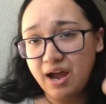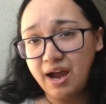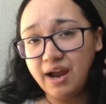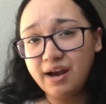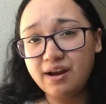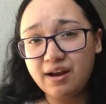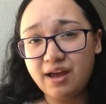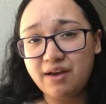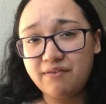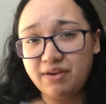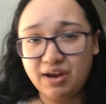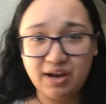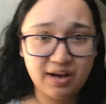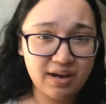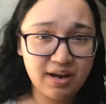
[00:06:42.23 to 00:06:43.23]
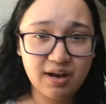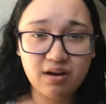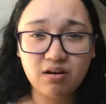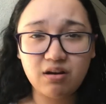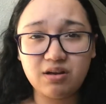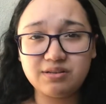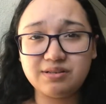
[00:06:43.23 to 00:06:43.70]
I didn't have any
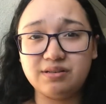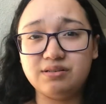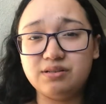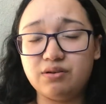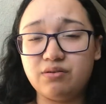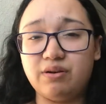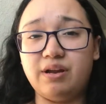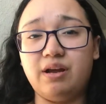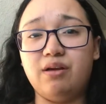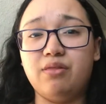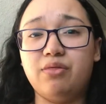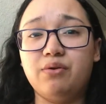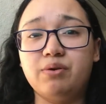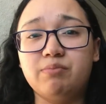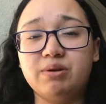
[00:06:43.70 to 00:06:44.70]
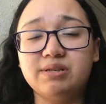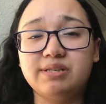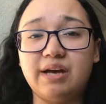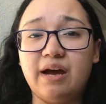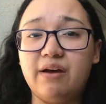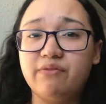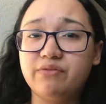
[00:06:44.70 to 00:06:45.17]
hair loss until now, three months
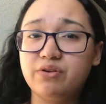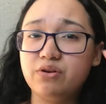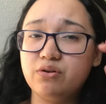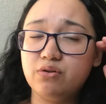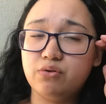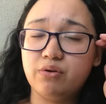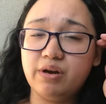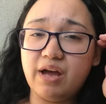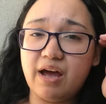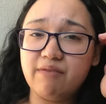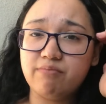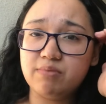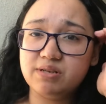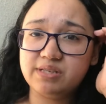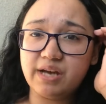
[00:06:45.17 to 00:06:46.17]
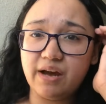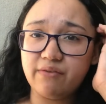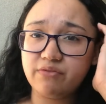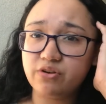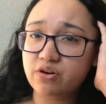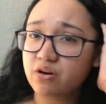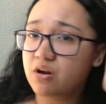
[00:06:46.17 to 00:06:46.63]
after, three and a half months
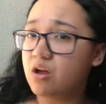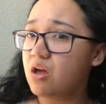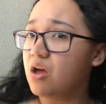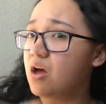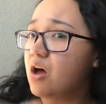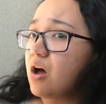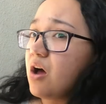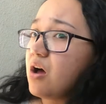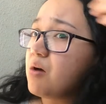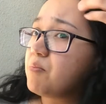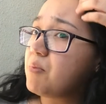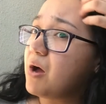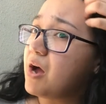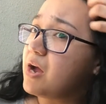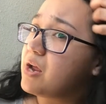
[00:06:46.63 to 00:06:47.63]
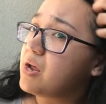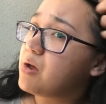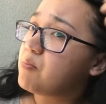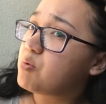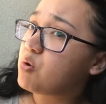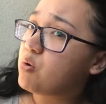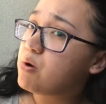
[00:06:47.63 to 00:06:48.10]
after. Um, I
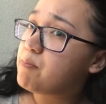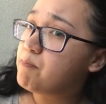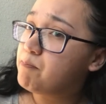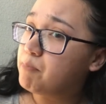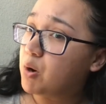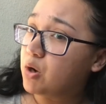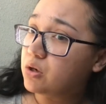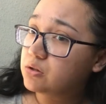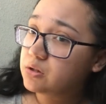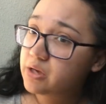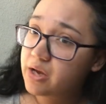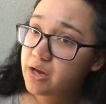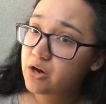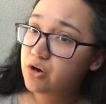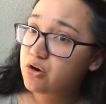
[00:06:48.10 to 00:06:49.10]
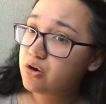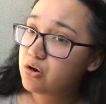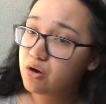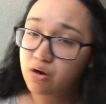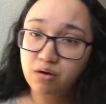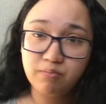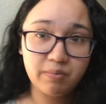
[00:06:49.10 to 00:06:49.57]
am going bald
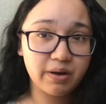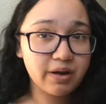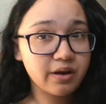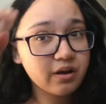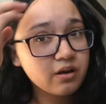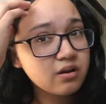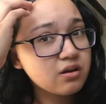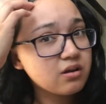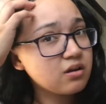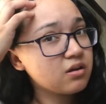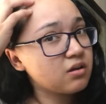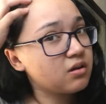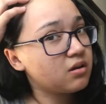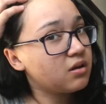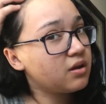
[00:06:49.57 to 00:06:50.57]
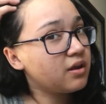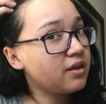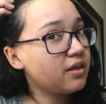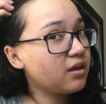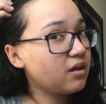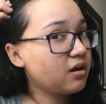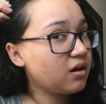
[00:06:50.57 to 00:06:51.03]
here on my
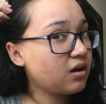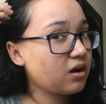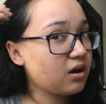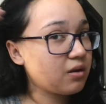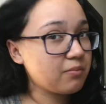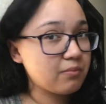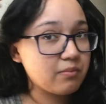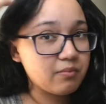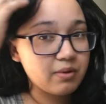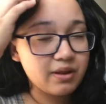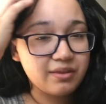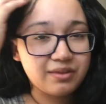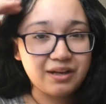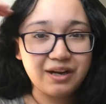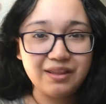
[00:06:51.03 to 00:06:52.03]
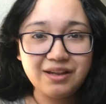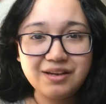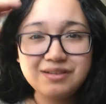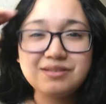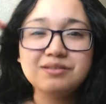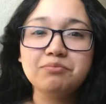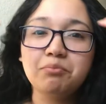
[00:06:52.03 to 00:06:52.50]
um,
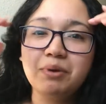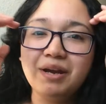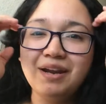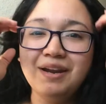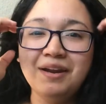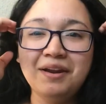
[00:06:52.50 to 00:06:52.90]
entradas, but